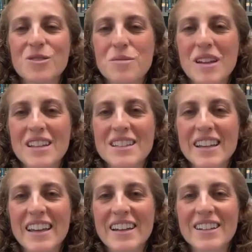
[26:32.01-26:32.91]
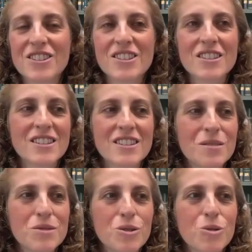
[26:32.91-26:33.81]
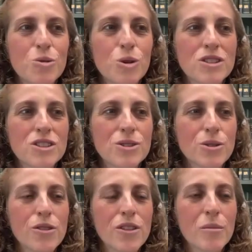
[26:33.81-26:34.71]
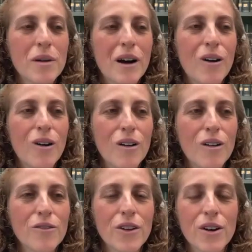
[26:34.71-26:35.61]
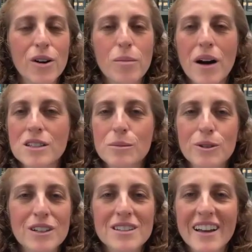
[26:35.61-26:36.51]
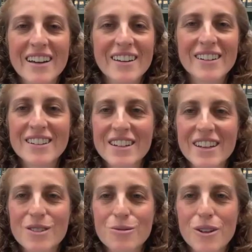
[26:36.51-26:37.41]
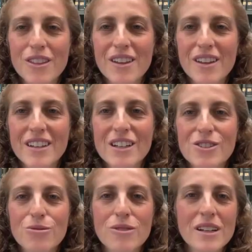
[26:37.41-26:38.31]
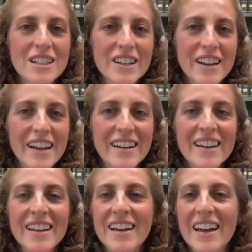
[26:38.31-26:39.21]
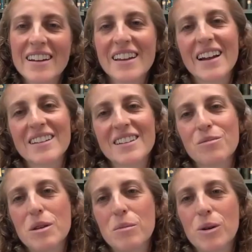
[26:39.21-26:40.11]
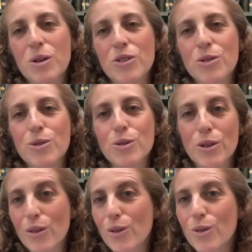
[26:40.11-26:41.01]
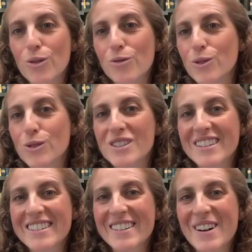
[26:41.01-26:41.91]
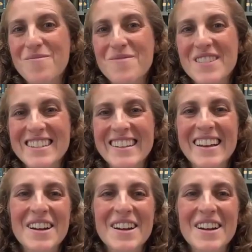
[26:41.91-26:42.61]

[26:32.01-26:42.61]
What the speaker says: amazing, and it just seems so cool to think about all of the possibilities that could exist within each region and connecting people to the local food systems.